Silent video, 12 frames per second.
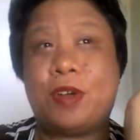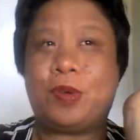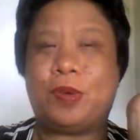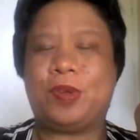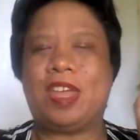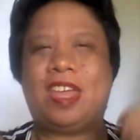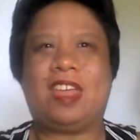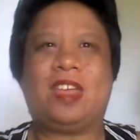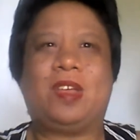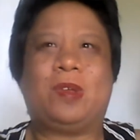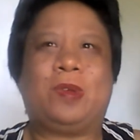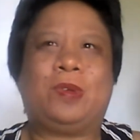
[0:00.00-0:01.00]
know
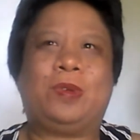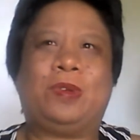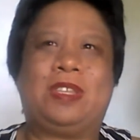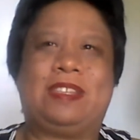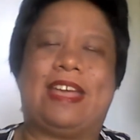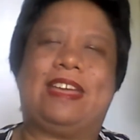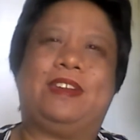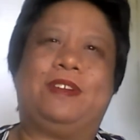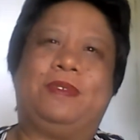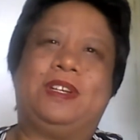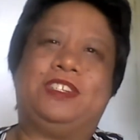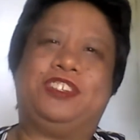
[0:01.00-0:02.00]
who sang it
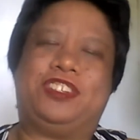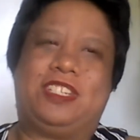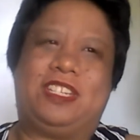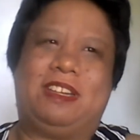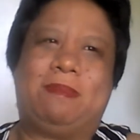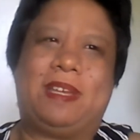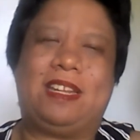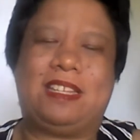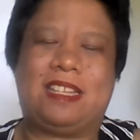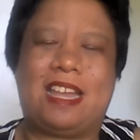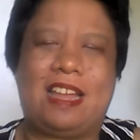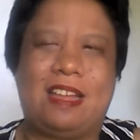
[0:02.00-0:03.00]
originally,
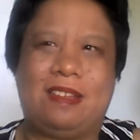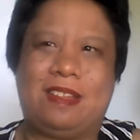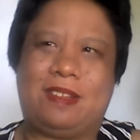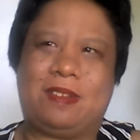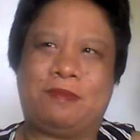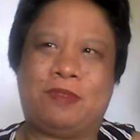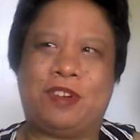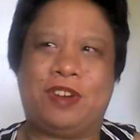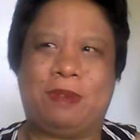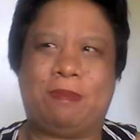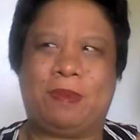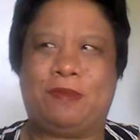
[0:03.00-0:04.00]
but I've
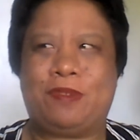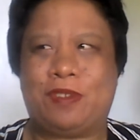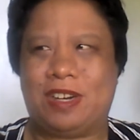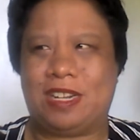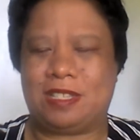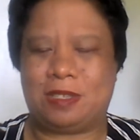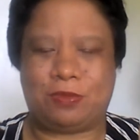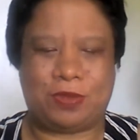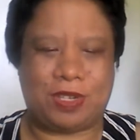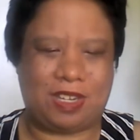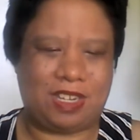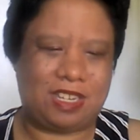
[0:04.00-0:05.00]
heard it before. It's
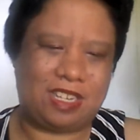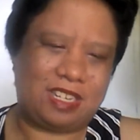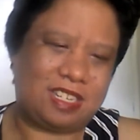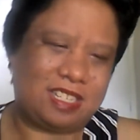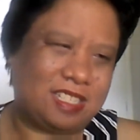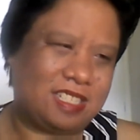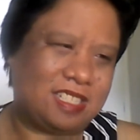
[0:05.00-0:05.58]
really good.